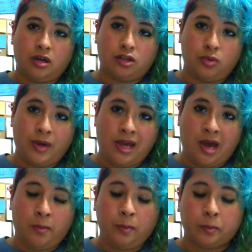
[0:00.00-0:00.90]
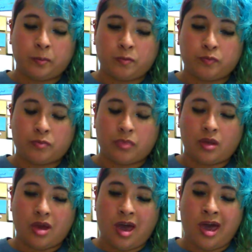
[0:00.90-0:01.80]
2 a.m.
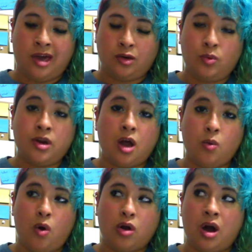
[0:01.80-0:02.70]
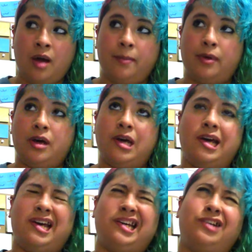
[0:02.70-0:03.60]
and when I woke up
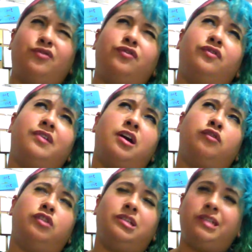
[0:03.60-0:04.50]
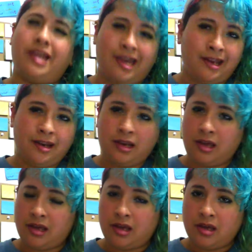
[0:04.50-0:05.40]
around 10
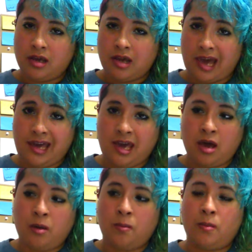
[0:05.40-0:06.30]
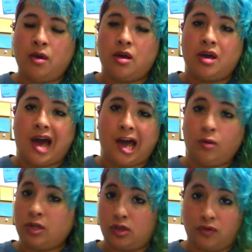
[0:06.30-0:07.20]
a.m., I
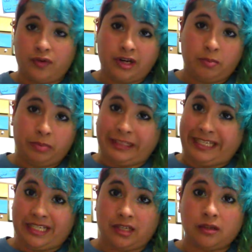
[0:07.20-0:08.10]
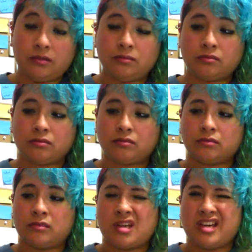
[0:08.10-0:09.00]
was already bleeding.
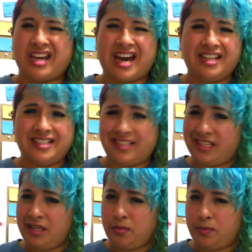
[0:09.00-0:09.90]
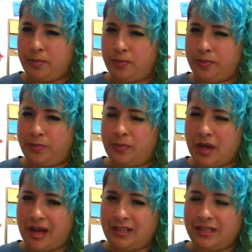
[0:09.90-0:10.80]
I didn't
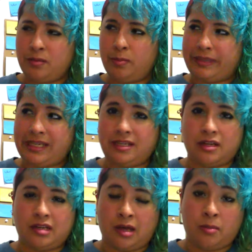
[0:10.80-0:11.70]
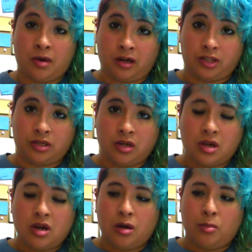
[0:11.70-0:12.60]
I didn't bleed that much,
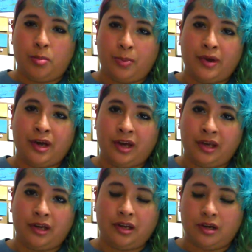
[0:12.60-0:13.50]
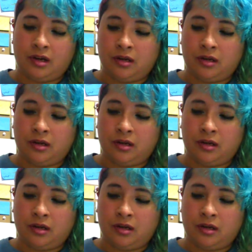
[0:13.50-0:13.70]
but